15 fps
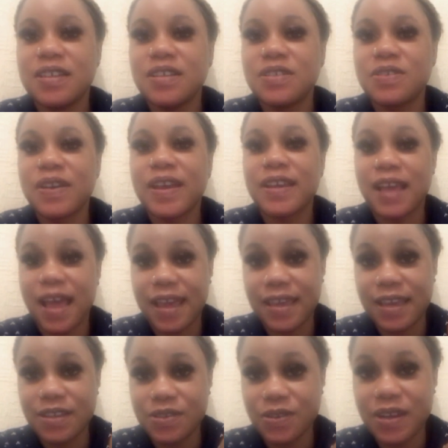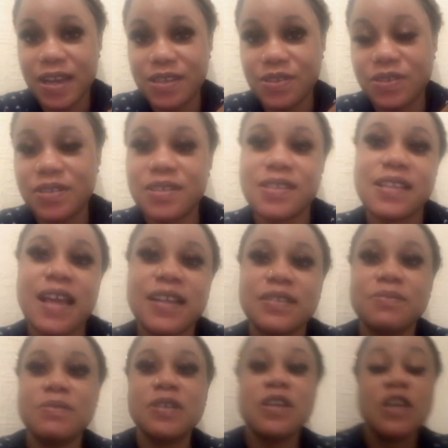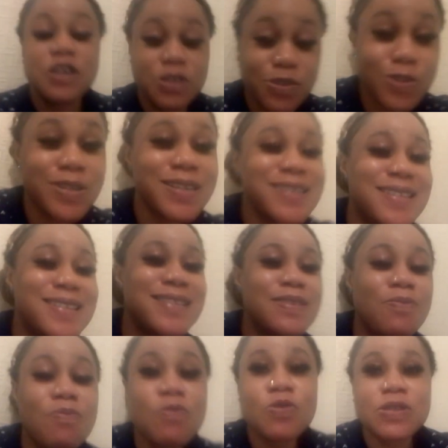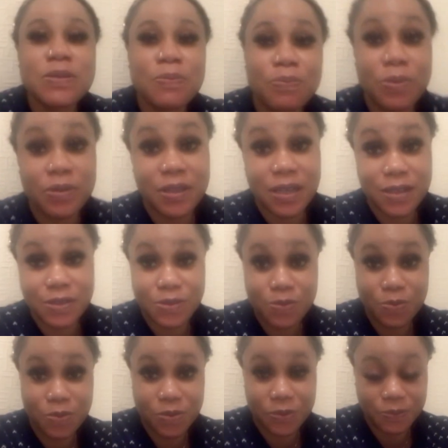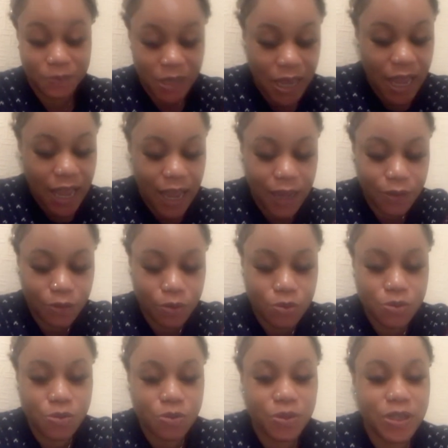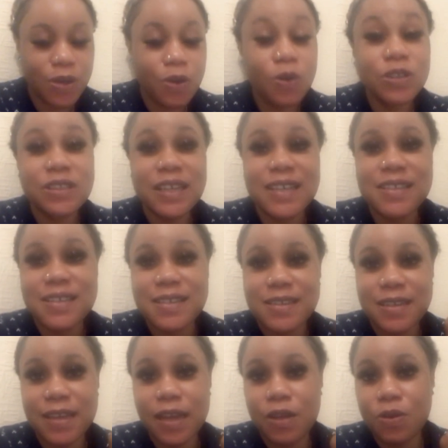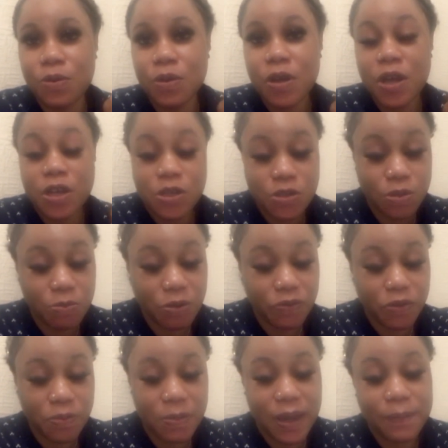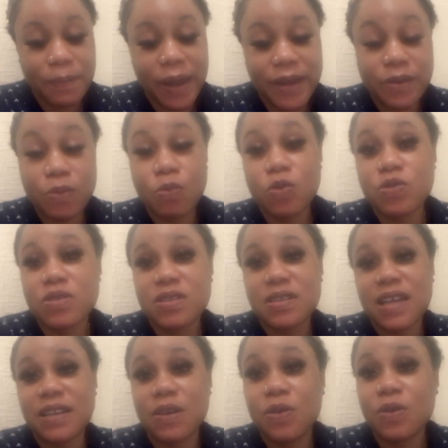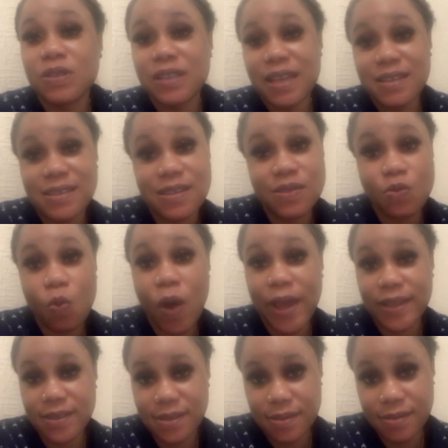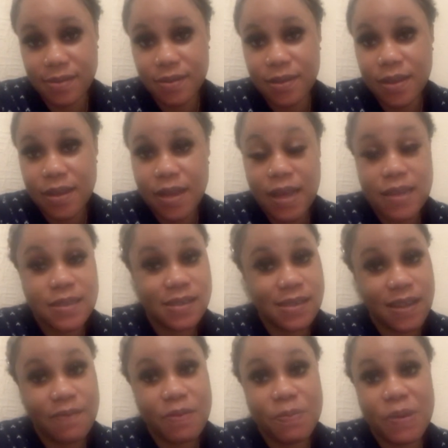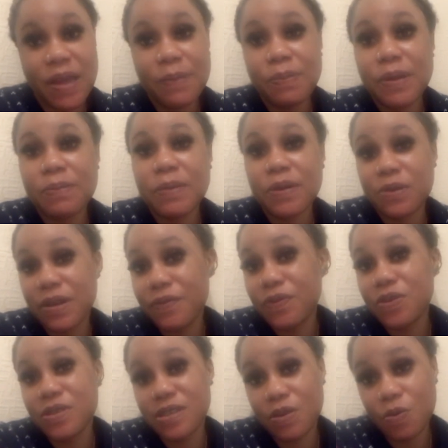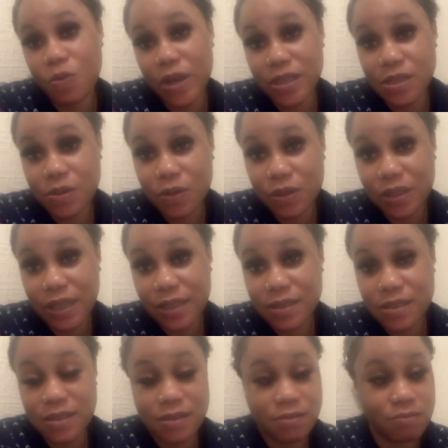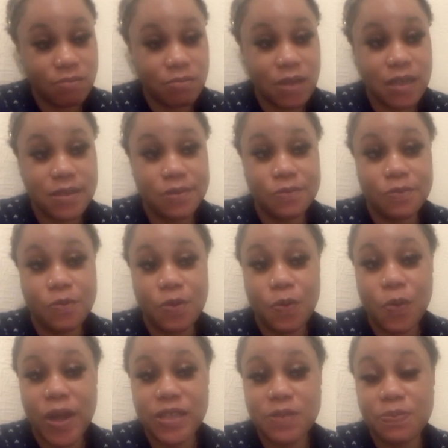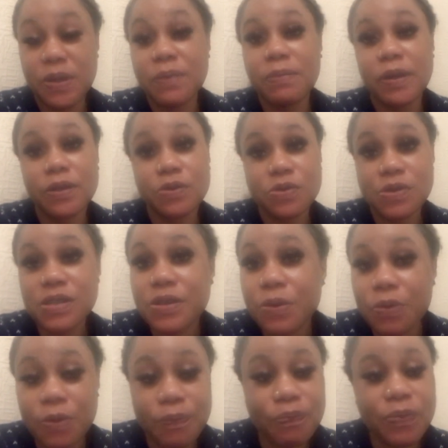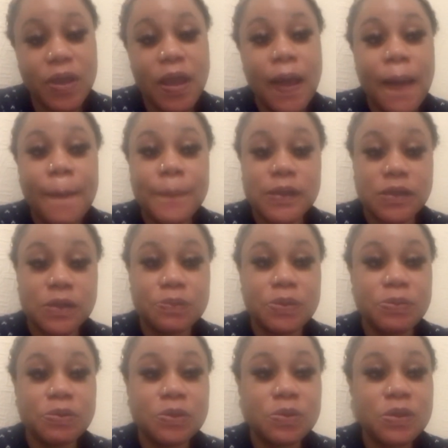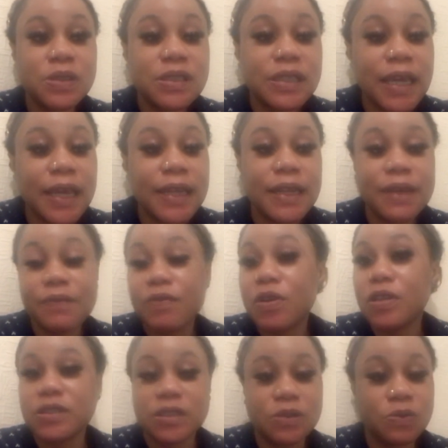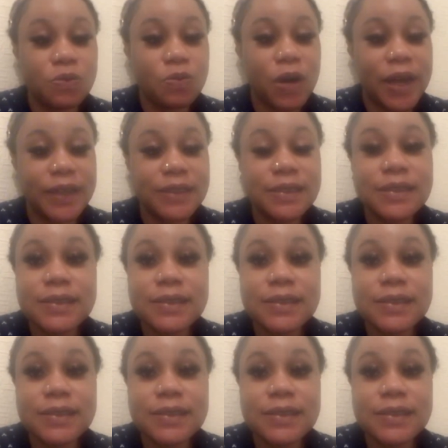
so I, I guess you guys understand me so this is most important one and also the content is yellow some of you might buy the ones that the content is white since I've been buying pigment, I've not seen white content as a white pigment serum but some people will say they've gotten white